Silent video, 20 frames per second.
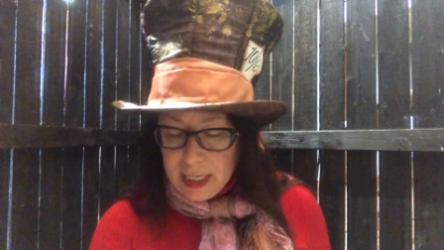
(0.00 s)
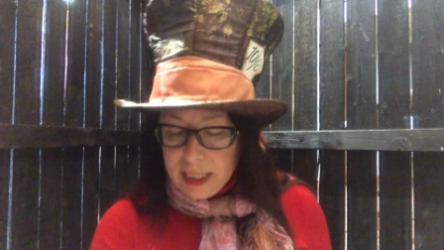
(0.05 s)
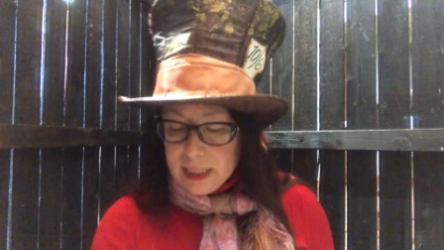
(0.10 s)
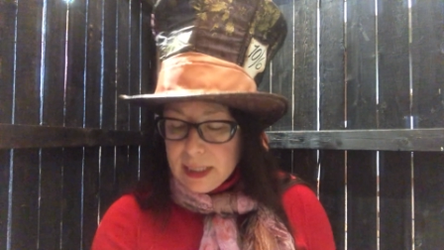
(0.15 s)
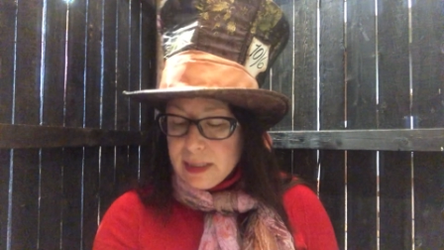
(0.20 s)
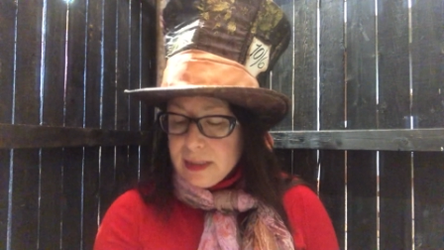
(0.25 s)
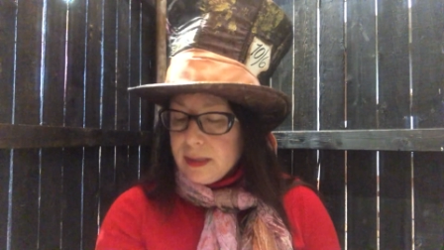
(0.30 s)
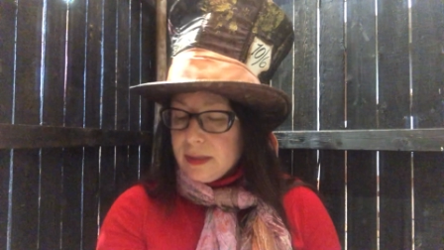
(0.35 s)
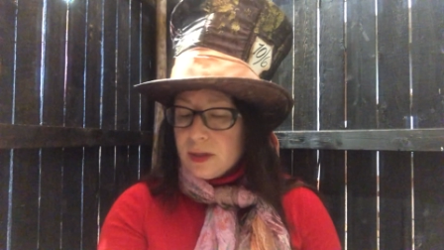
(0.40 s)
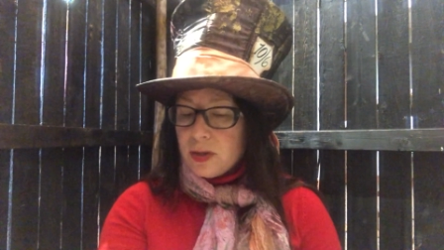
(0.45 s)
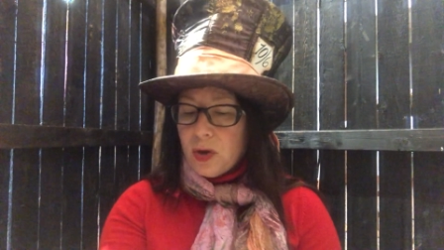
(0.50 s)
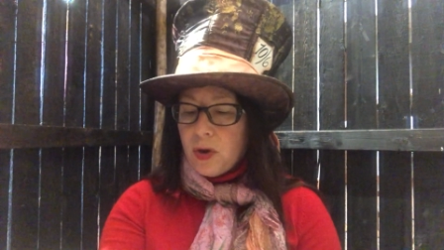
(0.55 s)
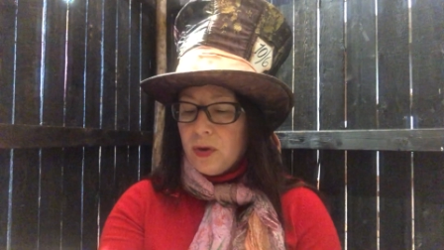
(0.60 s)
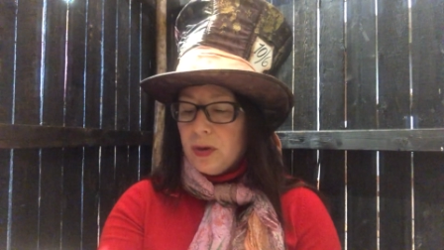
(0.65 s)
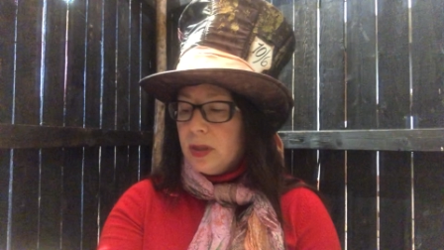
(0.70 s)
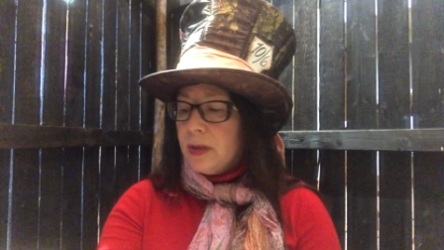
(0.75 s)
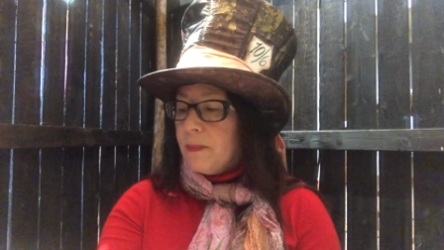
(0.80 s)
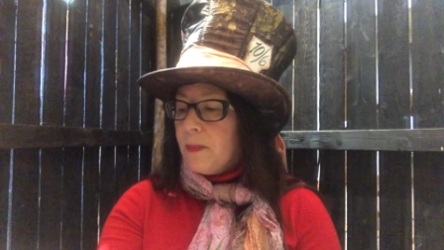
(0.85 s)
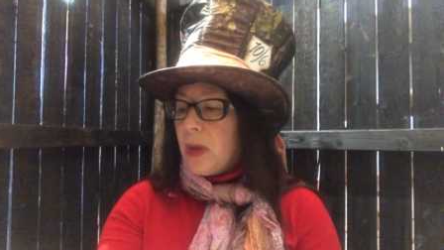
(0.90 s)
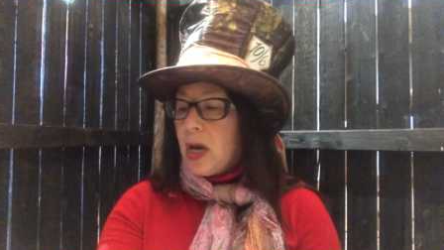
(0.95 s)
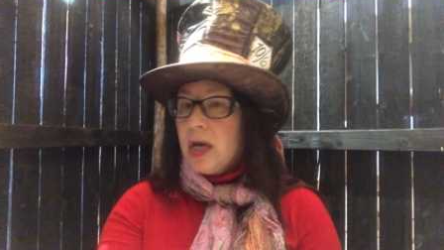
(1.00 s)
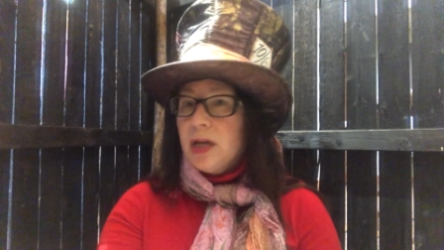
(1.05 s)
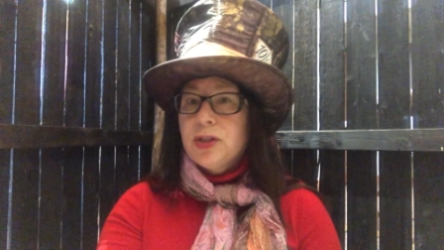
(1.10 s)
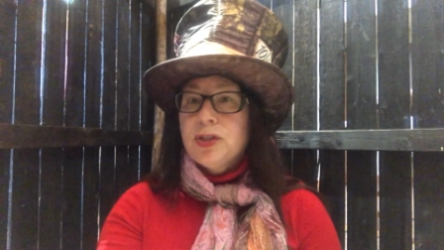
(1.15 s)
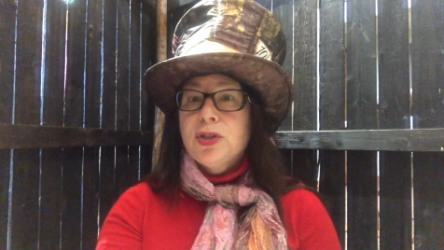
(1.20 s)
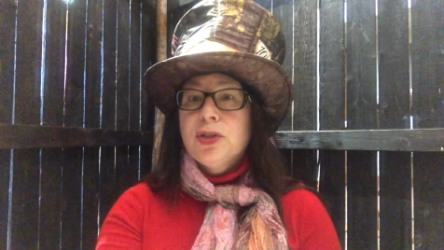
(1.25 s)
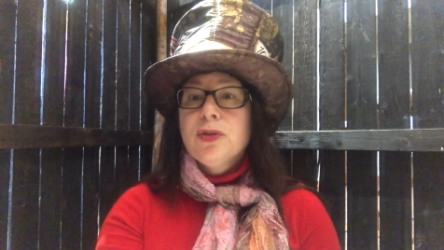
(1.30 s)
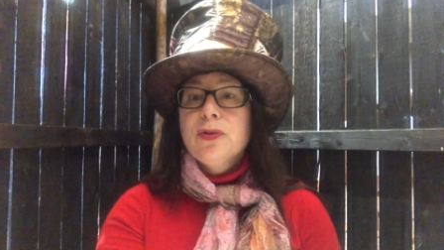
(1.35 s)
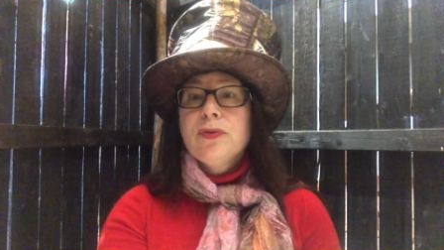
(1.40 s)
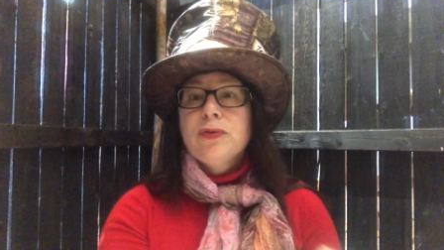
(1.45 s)
This is called the mock
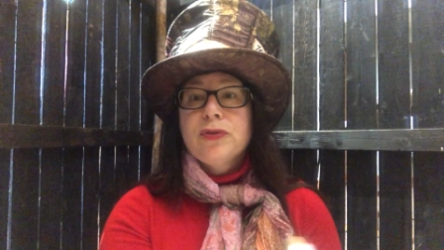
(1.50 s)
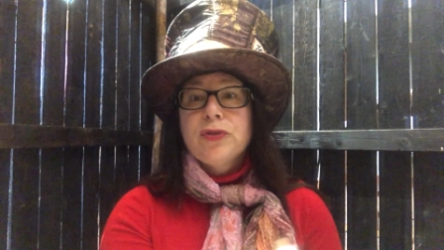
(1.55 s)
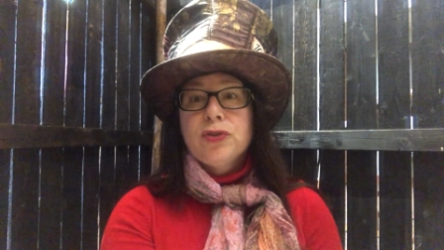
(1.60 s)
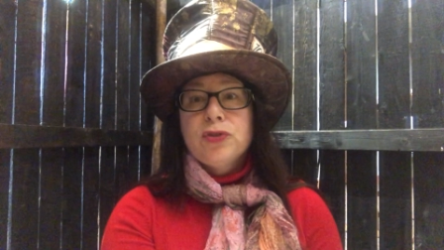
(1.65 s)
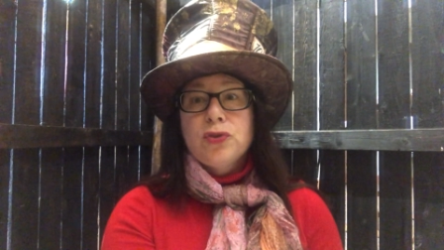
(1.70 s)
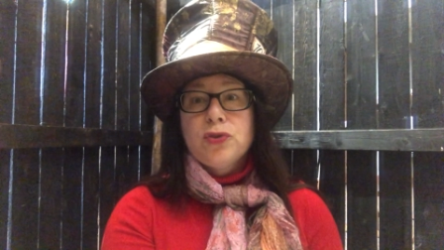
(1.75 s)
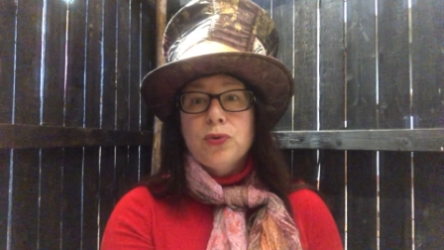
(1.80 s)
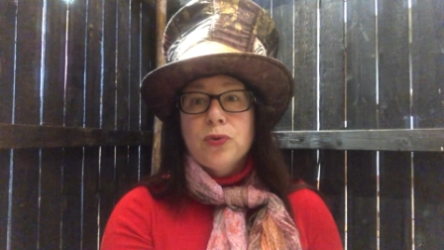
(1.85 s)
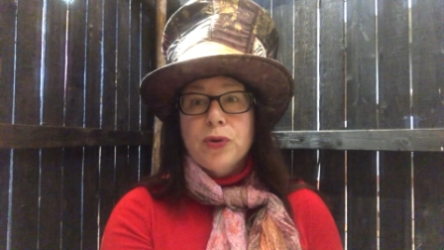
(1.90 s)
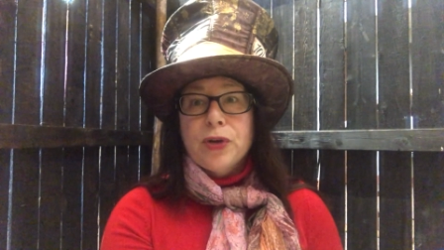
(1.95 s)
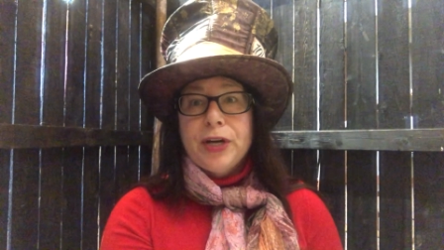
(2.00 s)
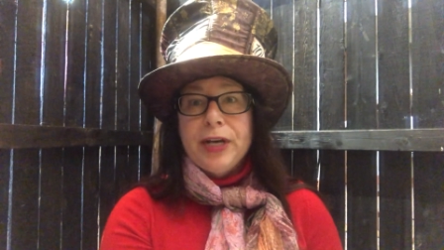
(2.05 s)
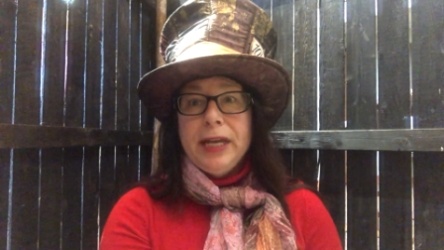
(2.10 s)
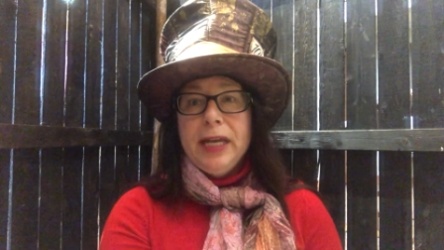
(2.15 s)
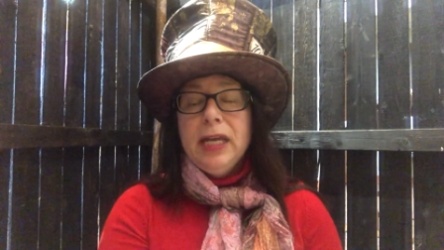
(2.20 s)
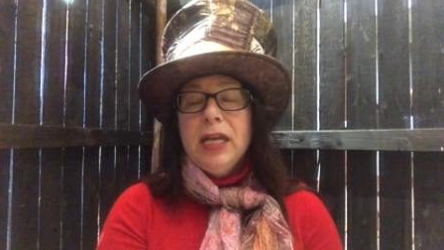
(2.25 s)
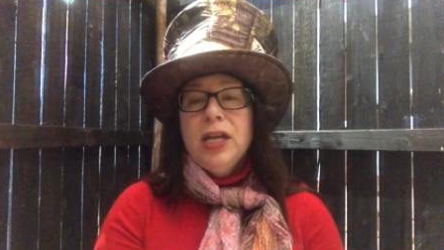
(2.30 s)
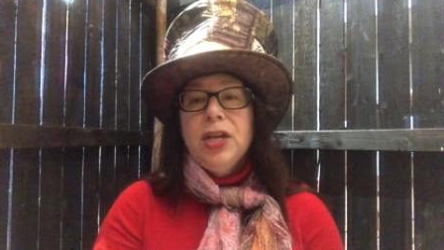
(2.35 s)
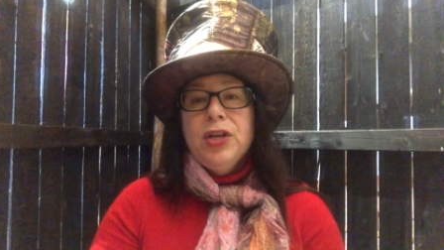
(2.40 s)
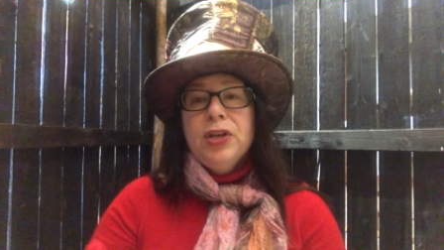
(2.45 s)
turtle story.